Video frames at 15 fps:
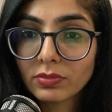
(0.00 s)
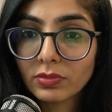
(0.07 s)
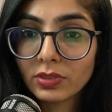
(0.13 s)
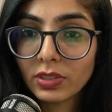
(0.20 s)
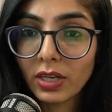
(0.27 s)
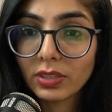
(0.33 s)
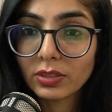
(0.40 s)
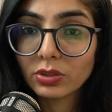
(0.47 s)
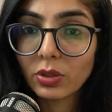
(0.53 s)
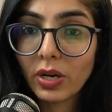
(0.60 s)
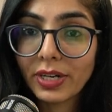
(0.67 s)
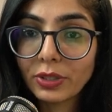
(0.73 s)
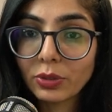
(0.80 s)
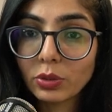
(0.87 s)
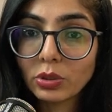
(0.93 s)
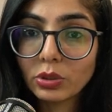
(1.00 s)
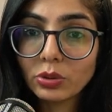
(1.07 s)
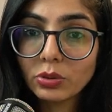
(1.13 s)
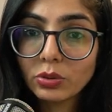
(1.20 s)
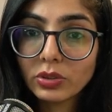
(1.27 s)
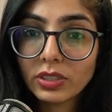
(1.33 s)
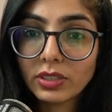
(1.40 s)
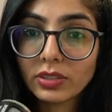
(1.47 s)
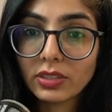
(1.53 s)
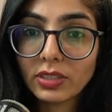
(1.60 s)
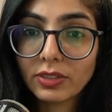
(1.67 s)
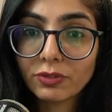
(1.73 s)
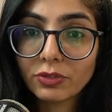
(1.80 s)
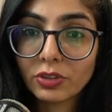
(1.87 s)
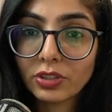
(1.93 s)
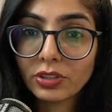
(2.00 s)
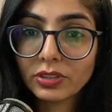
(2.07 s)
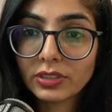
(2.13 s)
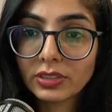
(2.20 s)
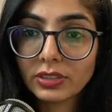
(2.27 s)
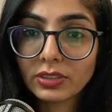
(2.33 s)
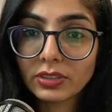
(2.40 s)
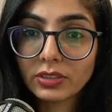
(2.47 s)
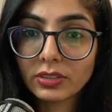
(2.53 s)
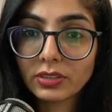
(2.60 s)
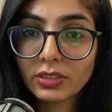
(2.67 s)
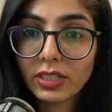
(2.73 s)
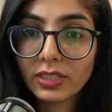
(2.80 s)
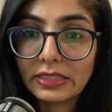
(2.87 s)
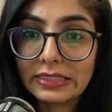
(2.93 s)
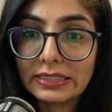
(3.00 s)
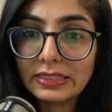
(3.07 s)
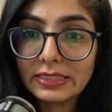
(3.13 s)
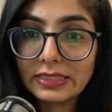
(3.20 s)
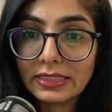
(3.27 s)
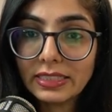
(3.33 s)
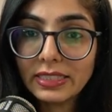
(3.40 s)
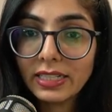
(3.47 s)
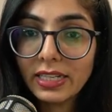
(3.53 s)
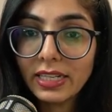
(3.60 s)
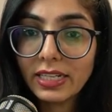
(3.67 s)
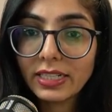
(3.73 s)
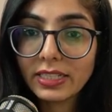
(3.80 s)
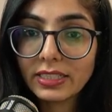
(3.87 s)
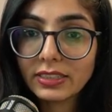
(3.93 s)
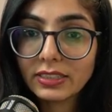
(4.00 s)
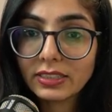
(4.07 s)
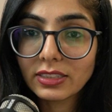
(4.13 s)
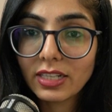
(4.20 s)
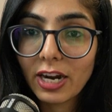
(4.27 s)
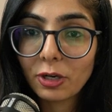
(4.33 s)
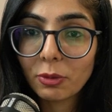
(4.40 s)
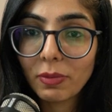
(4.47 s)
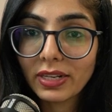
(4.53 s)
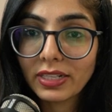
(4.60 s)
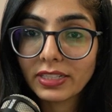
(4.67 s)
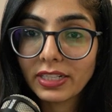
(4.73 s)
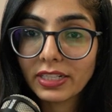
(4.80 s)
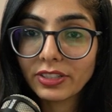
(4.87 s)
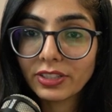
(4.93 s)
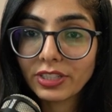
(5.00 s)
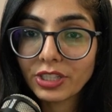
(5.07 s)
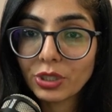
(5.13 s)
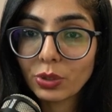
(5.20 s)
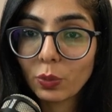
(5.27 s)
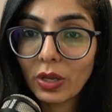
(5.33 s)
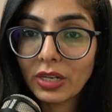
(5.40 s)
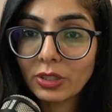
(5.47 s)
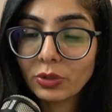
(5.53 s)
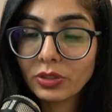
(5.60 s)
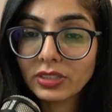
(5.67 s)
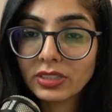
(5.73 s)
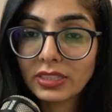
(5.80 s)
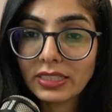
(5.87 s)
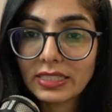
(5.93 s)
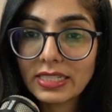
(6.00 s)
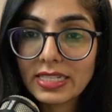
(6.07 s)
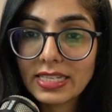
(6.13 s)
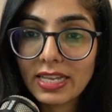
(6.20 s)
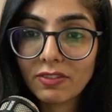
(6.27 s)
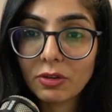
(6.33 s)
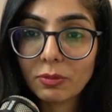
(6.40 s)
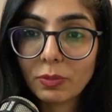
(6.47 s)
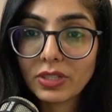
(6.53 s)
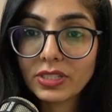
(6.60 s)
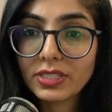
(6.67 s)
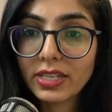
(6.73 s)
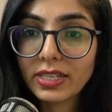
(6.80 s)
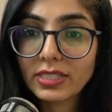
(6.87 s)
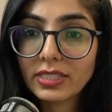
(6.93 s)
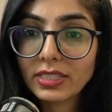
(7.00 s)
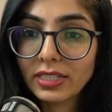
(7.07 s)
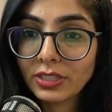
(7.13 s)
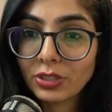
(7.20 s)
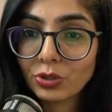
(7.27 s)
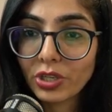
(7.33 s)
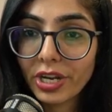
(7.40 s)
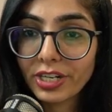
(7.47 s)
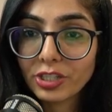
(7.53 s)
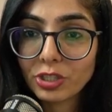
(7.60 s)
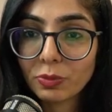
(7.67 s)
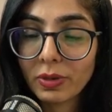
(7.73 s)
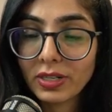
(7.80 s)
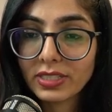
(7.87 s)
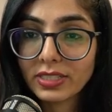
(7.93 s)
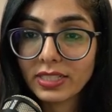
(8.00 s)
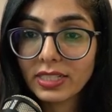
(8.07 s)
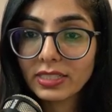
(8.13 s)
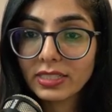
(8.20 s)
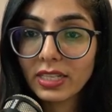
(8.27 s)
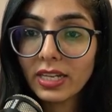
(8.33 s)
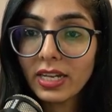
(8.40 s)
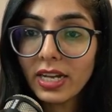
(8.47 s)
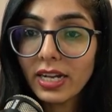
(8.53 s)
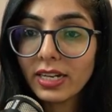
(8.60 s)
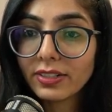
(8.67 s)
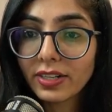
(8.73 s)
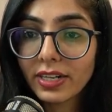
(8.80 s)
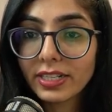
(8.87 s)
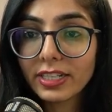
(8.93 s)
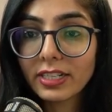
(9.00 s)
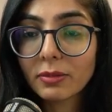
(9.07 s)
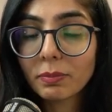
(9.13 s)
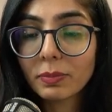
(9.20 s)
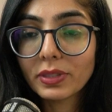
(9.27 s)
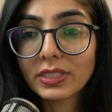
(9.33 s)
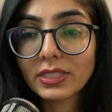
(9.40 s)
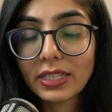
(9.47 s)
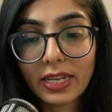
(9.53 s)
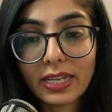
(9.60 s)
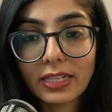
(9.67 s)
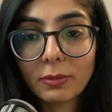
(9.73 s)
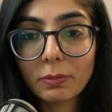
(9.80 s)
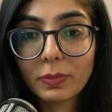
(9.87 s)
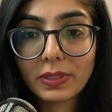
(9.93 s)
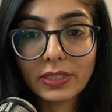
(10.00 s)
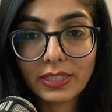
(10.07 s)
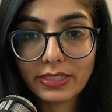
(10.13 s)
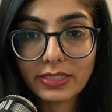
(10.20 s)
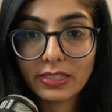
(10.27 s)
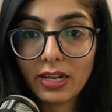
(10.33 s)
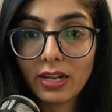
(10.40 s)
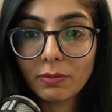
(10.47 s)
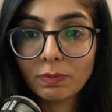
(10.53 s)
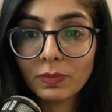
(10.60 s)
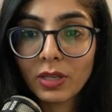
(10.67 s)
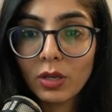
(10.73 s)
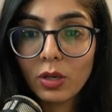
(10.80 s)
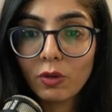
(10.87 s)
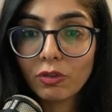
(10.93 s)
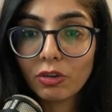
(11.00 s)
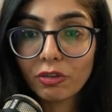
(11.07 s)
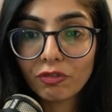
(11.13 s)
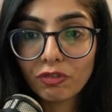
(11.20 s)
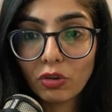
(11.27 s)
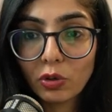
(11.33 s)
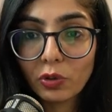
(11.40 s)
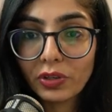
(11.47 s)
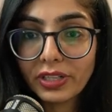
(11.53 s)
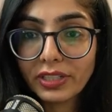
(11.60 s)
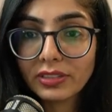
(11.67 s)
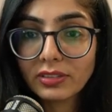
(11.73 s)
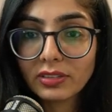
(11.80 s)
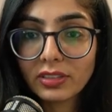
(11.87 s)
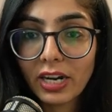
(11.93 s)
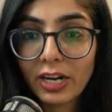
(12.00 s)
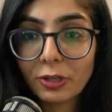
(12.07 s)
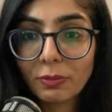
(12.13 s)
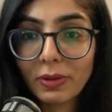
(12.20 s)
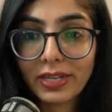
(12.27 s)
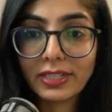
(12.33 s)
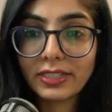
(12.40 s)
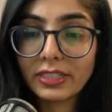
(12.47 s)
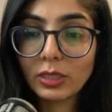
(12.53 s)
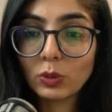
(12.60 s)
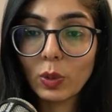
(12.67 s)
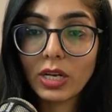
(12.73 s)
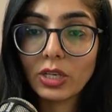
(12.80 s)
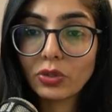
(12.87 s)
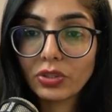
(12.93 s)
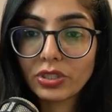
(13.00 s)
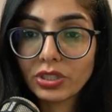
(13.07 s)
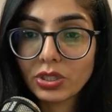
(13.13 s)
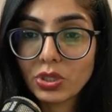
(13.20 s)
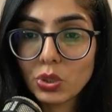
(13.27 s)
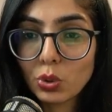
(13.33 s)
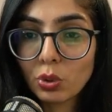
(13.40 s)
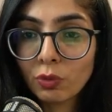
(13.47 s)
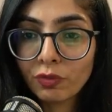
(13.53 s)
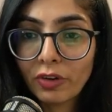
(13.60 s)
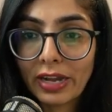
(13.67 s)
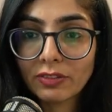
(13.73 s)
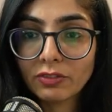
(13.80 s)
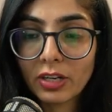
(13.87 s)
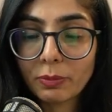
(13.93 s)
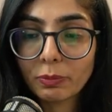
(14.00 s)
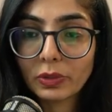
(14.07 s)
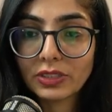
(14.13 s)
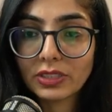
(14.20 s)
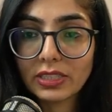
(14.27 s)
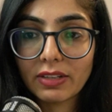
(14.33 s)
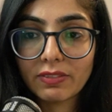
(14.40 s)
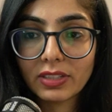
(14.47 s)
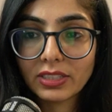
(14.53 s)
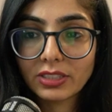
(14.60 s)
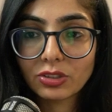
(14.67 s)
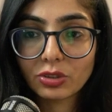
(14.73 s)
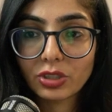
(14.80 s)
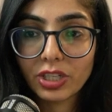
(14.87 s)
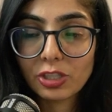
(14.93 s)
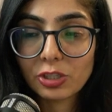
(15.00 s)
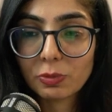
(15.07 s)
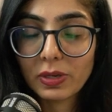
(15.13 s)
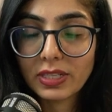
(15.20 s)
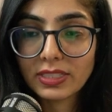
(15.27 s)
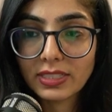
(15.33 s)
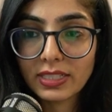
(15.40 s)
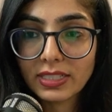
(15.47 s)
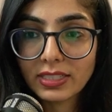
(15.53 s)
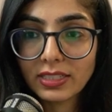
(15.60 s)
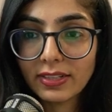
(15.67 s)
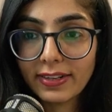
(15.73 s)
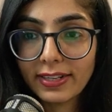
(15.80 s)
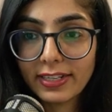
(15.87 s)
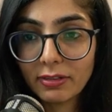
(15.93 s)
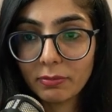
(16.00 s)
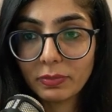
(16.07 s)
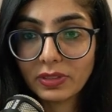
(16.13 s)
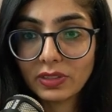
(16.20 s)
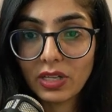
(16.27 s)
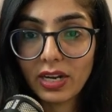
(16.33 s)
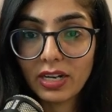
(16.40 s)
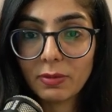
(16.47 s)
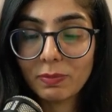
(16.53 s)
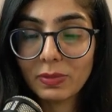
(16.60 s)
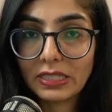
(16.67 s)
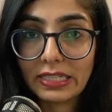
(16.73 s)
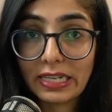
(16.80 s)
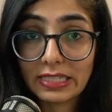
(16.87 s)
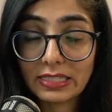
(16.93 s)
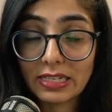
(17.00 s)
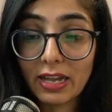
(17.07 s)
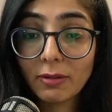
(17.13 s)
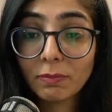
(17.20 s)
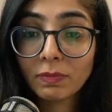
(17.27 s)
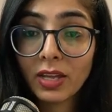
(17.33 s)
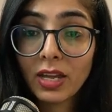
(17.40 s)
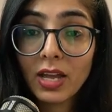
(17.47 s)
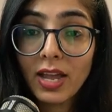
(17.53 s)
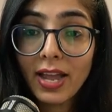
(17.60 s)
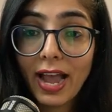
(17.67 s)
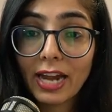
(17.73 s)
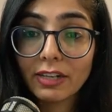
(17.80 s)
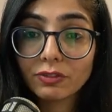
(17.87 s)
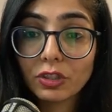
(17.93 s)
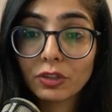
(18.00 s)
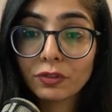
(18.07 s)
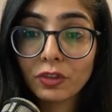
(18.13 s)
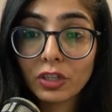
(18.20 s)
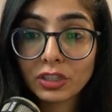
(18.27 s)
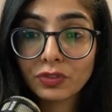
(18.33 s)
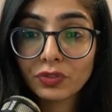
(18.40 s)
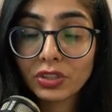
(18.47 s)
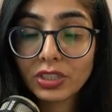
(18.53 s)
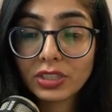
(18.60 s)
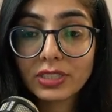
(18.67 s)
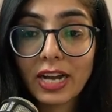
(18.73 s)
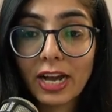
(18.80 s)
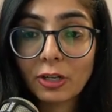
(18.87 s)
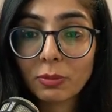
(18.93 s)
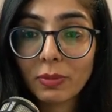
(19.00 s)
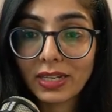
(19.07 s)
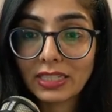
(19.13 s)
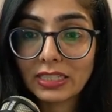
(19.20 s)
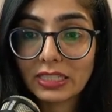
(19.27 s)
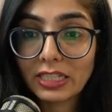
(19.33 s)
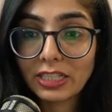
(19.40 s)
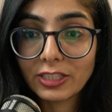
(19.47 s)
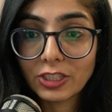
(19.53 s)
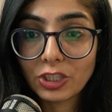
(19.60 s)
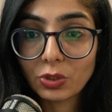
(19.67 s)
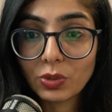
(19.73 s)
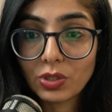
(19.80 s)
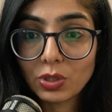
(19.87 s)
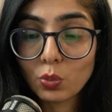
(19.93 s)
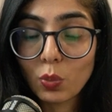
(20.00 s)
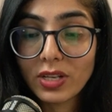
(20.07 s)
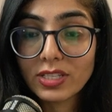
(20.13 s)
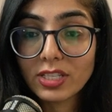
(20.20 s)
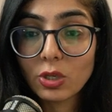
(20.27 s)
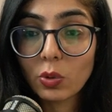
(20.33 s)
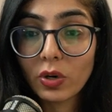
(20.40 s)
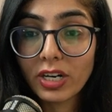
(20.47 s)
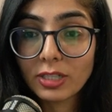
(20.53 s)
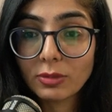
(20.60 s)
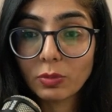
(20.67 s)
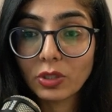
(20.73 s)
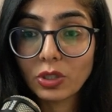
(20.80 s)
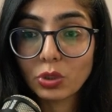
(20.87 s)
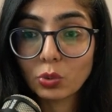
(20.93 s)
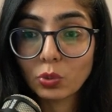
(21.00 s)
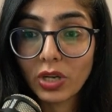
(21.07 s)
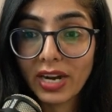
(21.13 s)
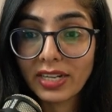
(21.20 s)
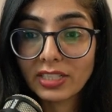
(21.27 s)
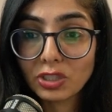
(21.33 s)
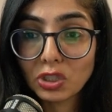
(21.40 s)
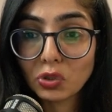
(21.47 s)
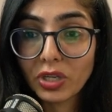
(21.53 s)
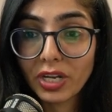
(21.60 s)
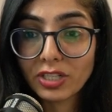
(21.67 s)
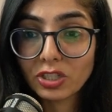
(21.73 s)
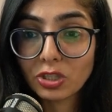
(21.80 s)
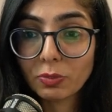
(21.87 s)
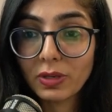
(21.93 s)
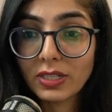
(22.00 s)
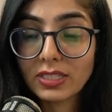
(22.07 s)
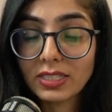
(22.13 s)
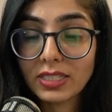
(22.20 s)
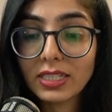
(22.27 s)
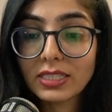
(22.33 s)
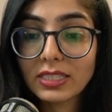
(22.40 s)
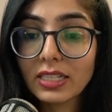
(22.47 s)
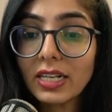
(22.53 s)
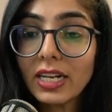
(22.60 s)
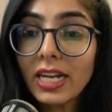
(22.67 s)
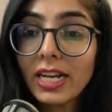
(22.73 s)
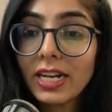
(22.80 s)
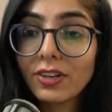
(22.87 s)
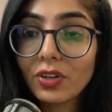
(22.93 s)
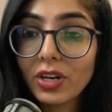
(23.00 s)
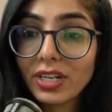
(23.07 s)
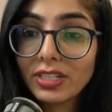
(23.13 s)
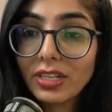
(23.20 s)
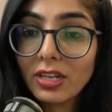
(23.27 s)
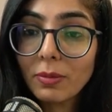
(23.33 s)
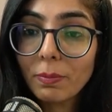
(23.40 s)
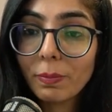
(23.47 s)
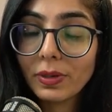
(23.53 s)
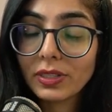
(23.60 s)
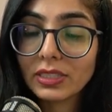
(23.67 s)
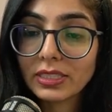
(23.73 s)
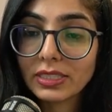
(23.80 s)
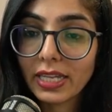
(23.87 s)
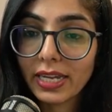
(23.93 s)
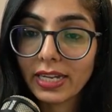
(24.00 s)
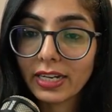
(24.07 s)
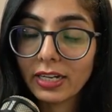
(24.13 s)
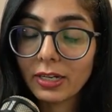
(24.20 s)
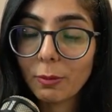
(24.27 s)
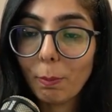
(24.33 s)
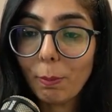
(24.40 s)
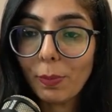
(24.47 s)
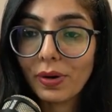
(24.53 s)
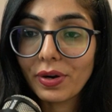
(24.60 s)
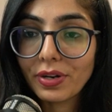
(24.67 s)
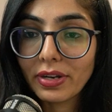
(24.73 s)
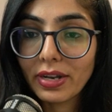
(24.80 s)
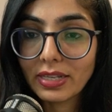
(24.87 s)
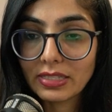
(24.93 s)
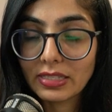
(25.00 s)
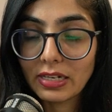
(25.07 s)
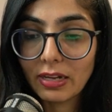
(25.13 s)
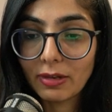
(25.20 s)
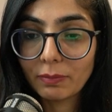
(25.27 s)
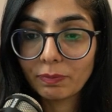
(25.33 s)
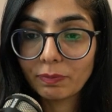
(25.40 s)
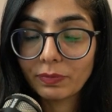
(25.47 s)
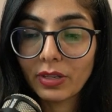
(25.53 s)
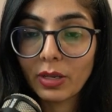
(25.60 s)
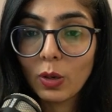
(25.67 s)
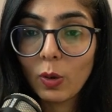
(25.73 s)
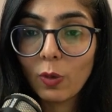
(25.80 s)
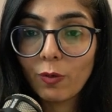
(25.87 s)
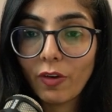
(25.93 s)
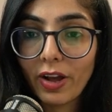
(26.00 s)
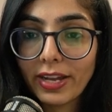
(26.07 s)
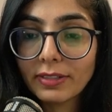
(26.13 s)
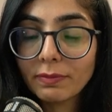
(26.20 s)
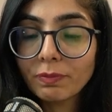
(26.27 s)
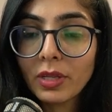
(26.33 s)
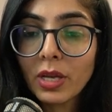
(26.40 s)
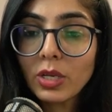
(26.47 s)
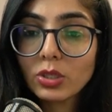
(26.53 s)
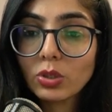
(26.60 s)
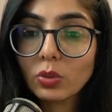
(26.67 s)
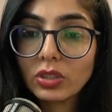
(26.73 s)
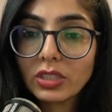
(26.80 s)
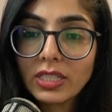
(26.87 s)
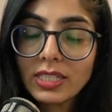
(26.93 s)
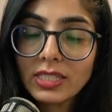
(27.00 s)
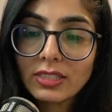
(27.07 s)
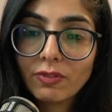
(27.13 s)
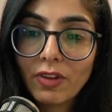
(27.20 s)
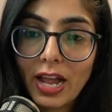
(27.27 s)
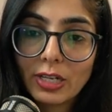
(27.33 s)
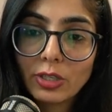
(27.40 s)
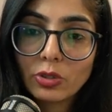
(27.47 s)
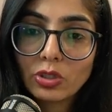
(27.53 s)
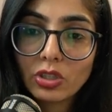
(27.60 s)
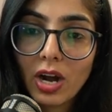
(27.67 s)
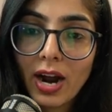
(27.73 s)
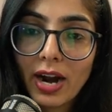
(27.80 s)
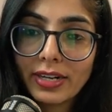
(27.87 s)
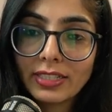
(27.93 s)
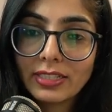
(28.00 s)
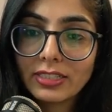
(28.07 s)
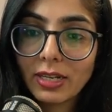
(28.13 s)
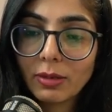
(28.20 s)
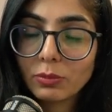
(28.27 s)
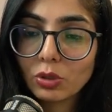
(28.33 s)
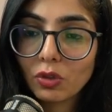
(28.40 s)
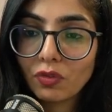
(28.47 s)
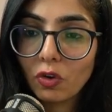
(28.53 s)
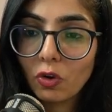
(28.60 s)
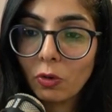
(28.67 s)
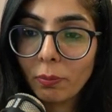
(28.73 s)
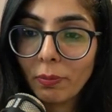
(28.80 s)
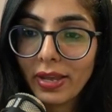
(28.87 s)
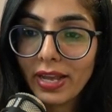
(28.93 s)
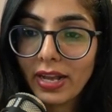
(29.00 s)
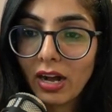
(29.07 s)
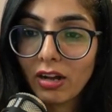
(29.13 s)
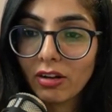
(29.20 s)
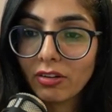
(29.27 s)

Yeah, so I told you for this 13C, it is gyromagnetic ratio value is 67.6 into 10 raised to power 6 radian per second per Tesla. For fluorine, gyromagnetic value is 251.7 into 10 raised to power 6 radian per second per Tesla. And for phosphorus, gyromagnetic ratio is 108.29 into 10 raised to power 6 radian per second per Tesla. Fine. So these values are in terms of omega.